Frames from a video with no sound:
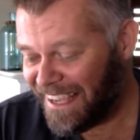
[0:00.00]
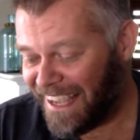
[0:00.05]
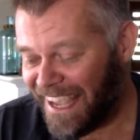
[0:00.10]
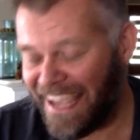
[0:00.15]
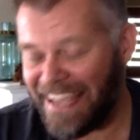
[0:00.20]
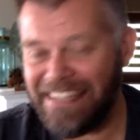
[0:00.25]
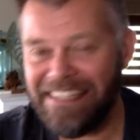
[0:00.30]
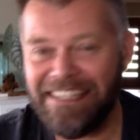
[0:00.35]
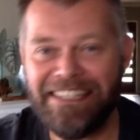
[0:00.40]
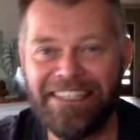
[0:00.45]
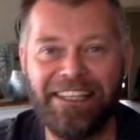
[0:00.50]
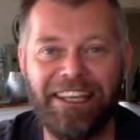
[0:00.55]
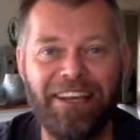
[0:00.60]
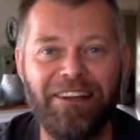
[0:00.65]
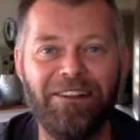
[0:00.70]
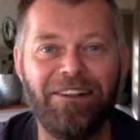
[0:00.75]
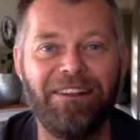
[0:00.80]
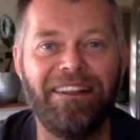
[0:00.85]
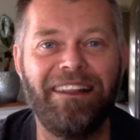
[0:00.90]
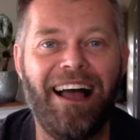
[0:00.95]
in
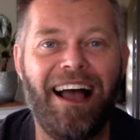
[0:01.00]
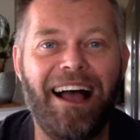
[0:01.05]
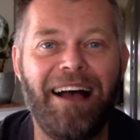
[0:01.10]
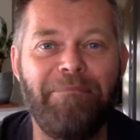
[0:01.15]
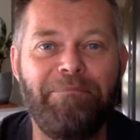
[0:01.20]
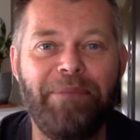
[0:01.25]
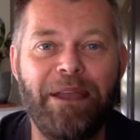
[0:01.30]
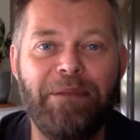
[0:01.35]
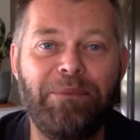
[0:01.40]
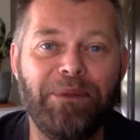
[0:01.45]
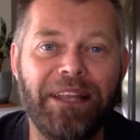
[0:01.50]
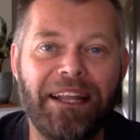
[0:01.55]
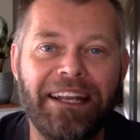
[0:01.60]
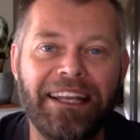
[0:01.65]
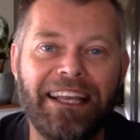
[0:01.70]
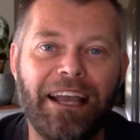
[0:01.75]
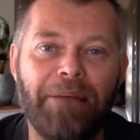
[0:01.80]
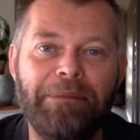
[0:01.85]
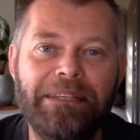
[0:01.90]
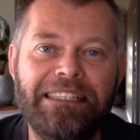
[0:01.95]
skill people that
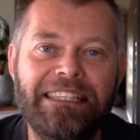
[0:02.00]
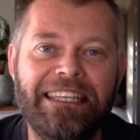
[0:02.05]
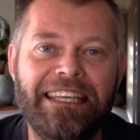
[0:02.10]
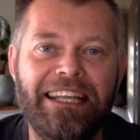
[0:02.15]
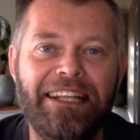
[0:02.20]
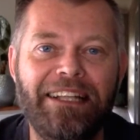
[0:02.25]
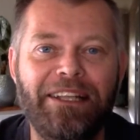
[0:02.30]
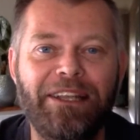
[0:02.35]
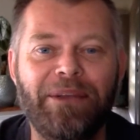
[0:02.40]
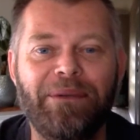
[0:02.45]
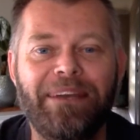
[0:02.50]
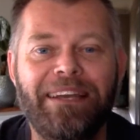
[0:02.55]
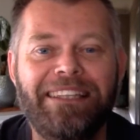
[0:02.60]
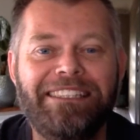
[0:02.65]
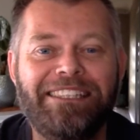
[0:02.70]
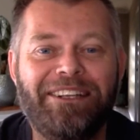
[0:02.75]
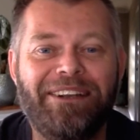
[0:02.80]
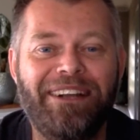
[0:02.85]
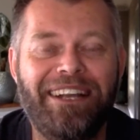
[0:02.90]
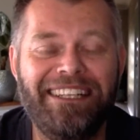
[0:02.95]
are coming to kill you?
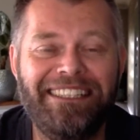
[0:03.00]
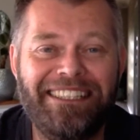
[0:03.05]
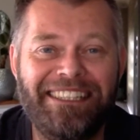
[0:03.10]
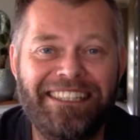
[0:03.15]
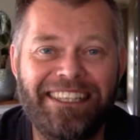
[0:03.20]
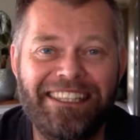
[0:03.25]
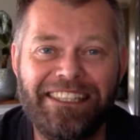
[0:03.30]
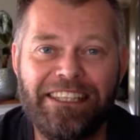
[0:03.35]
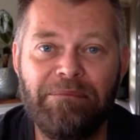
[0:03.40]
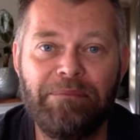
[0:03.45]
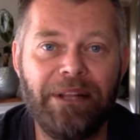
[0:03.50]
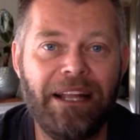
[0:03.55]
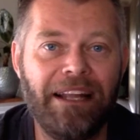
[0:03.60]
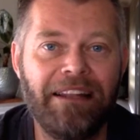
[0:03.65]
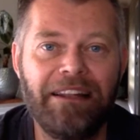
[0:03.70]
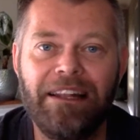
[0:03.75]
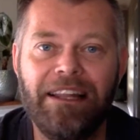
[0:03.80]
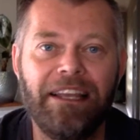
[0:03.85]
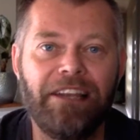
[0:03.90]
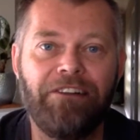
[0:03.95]
It's just
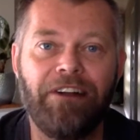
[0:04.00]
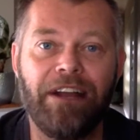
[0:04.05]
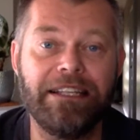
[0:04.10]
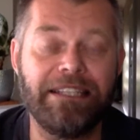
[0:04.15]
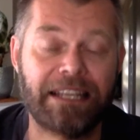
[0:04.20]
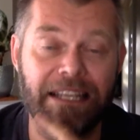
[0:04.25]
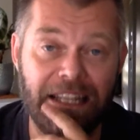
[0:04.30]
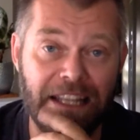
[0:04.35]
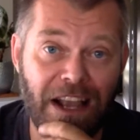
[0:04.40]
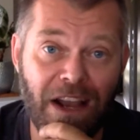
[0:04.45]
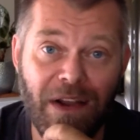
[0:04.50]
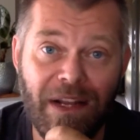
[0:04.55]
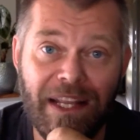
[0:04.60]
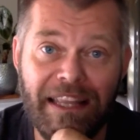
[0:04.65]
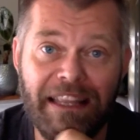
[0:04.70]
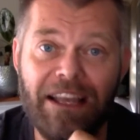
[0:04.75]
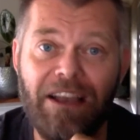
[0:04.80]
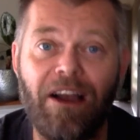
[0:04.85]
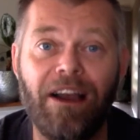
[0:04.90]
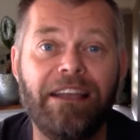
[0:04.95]
completely crazy. The only
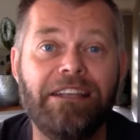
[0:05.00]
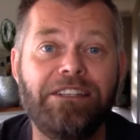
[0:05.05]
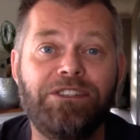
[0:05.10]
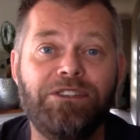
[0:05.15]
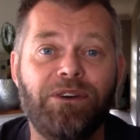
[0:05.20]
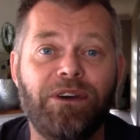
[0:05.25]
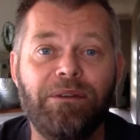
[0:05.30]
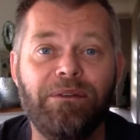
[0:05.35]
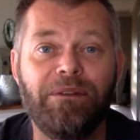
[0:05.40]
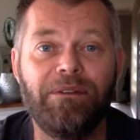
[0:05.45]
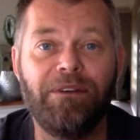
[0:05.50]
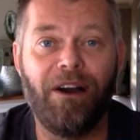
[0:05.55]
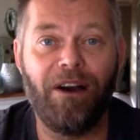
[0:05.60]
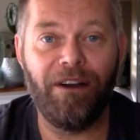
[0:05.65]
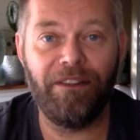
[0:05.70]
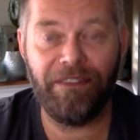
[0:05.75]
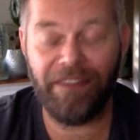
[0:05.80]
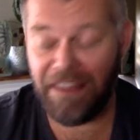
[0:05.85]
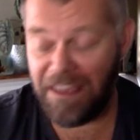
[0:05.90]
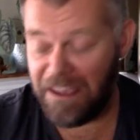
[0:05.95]
thing I enjoyed
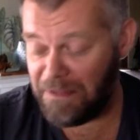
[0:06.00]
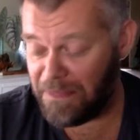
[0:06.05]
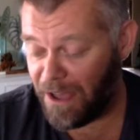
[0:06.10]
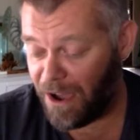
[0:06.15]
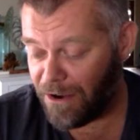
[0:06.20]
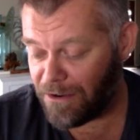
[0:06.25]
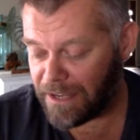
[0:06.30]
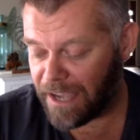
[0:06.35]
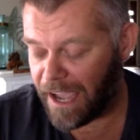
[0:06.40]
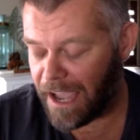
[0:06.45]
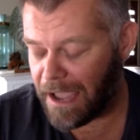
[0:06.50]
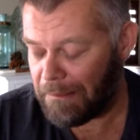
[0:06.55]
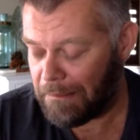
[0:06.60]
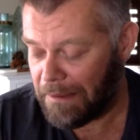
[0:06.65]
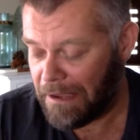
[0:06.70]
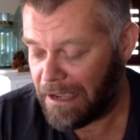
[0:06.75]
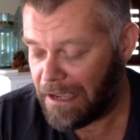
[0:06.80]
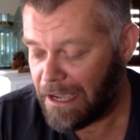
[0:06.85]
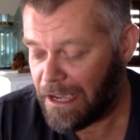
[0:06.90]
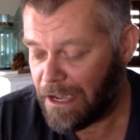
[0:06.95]
in the whole game
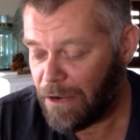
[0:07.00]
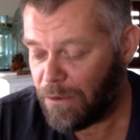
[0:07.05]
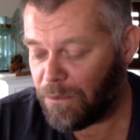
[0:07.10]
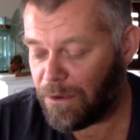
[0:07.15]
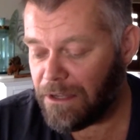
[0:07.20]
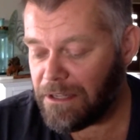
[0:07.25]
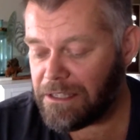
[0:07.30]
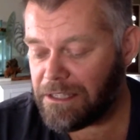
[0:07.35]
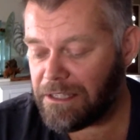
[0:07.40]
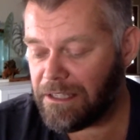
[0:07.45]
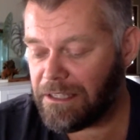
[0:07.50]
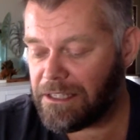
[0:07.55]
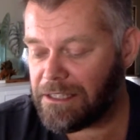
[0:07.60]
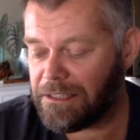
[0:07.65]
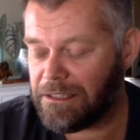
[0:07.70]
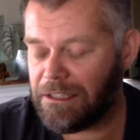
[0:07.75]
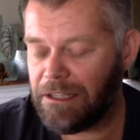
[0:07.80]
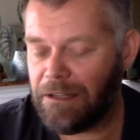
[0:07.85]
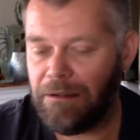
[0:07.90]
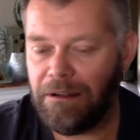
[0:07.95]
was
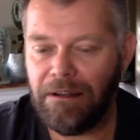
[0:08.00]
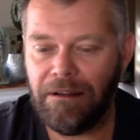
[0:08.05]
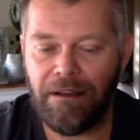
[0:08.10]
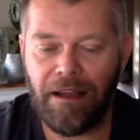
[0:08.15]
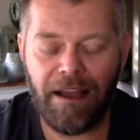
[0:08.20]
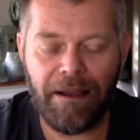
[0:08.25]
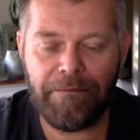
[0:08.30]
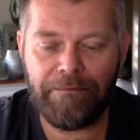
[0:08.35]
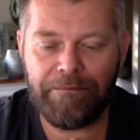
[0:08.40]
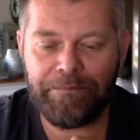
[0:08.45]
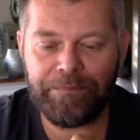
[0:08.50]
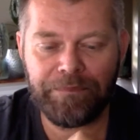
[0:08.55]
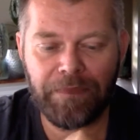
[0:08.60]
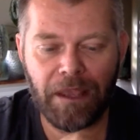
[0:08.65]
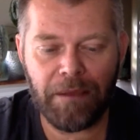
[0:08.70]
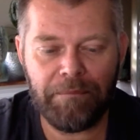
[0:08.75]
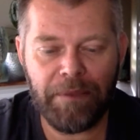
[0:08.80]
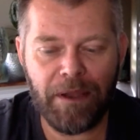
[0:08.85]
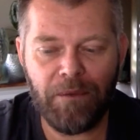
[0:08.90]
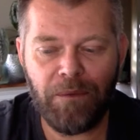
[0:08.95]
the
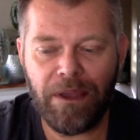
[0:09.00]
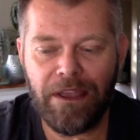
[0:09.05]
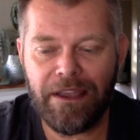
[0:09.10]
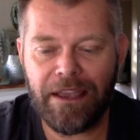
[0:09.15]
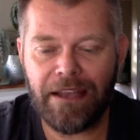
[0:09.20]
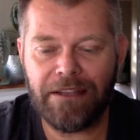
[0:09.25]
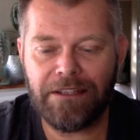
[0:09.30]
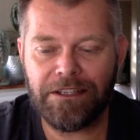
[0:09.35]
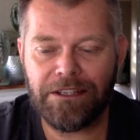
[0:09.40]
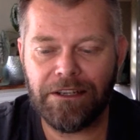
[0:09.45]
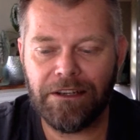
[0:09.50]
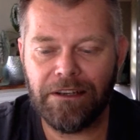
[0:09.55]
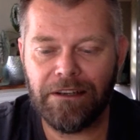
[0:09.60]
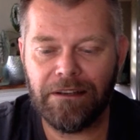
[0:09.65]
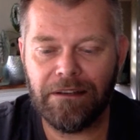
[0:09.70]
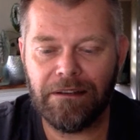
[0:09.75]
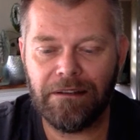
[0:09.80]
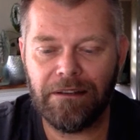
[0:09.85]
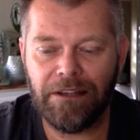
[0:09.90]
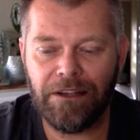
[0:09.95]
bit where
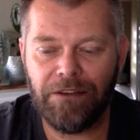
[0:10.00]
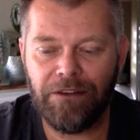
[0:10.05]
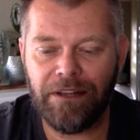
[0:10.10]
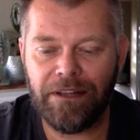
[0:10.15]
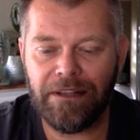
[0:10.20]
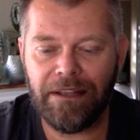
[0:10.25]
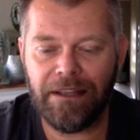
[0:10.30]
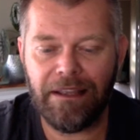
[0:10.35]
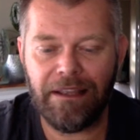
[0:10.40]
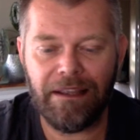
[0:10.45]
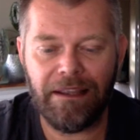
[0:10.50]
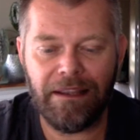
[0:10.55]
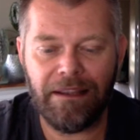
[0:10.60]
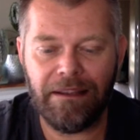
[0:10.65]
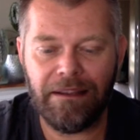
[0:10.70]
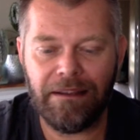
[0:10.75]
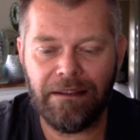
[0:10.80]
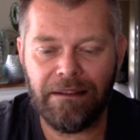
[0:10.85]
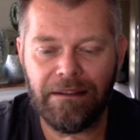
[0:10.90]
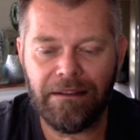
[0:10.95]
you're in
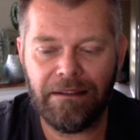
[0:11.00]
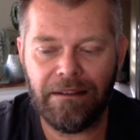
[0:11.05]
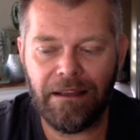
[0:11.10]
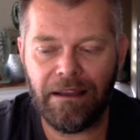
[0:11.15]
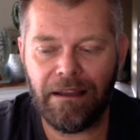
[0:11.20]
the